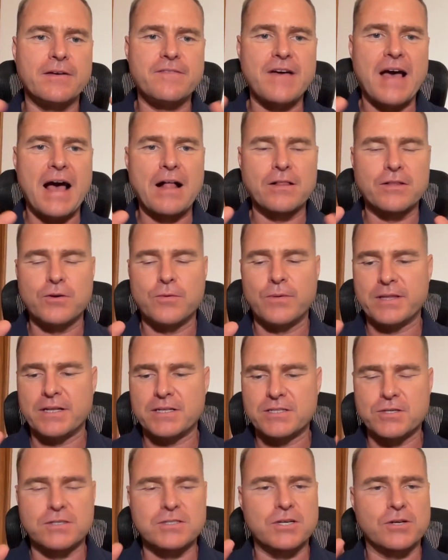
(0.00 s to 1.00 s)
value with
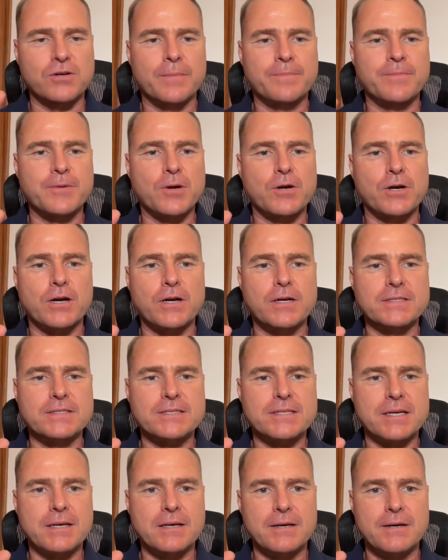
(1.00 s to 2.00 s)
it. So it's a
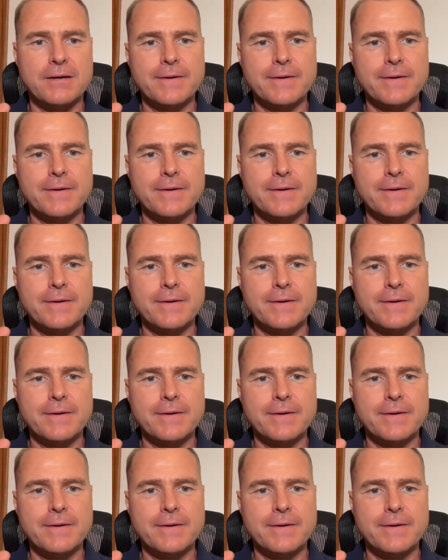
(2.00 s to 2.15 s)
cryptocurrency,